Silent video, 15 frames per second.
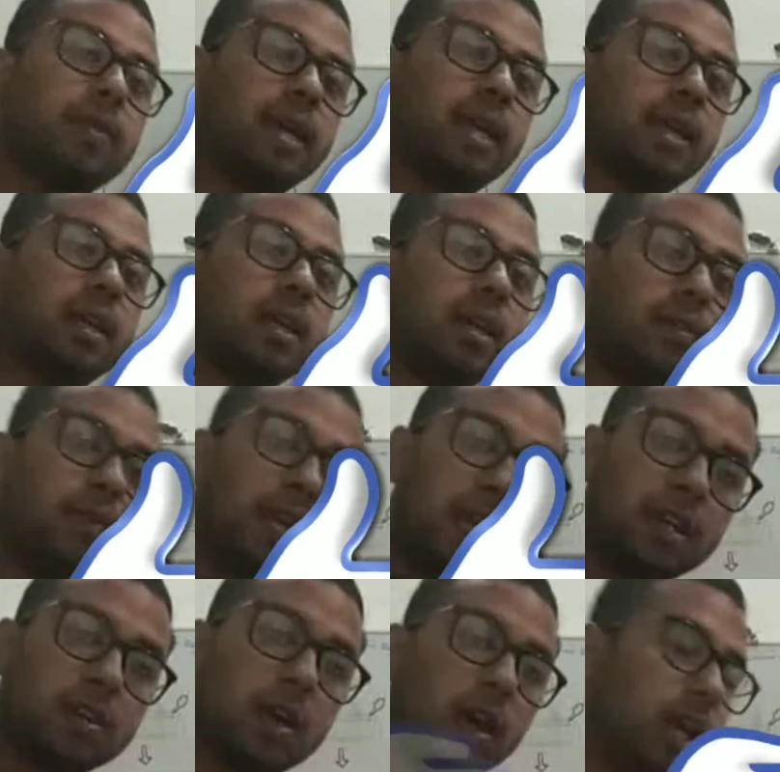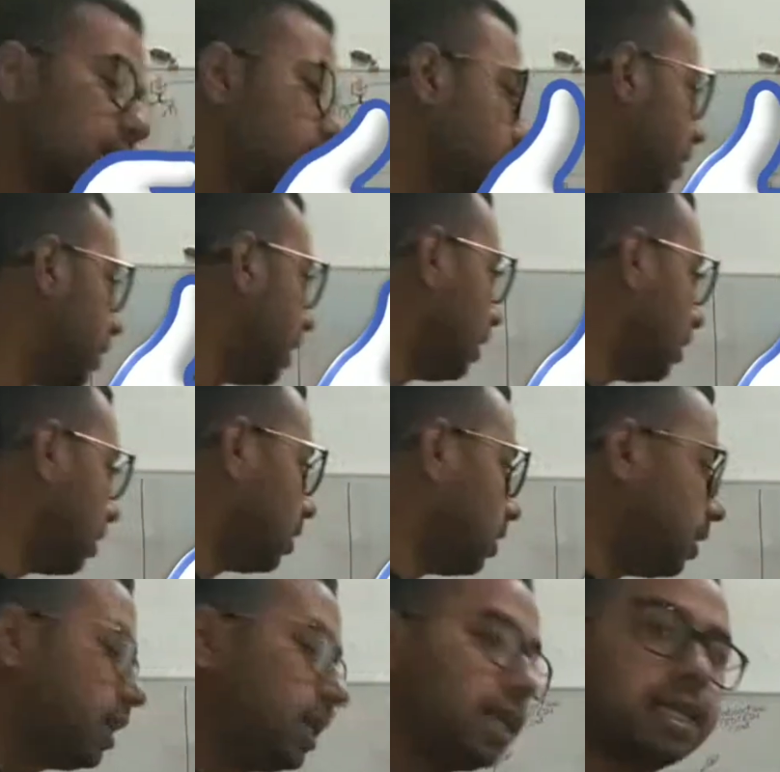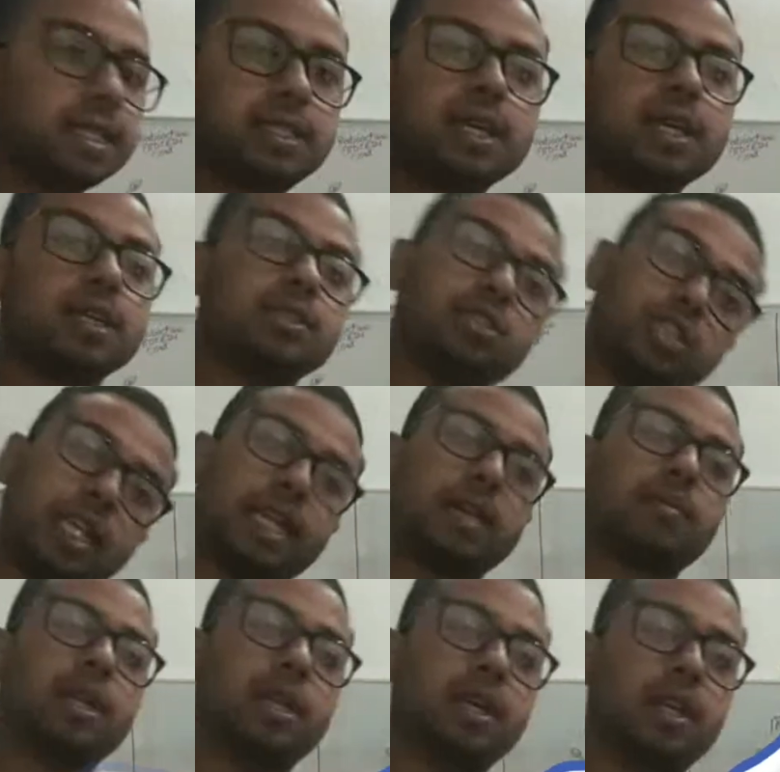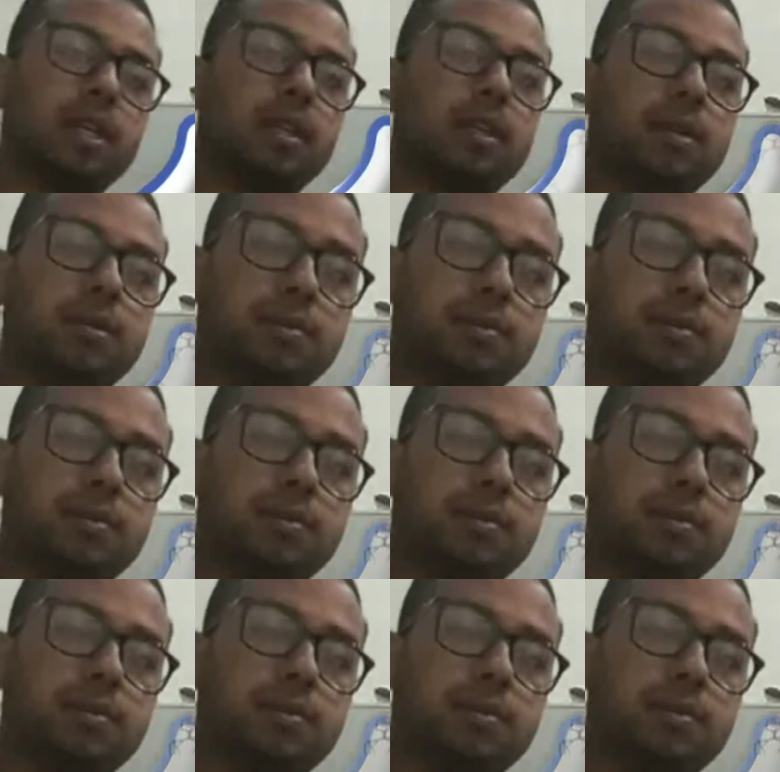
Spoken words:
we had got that DNA is the genetic material.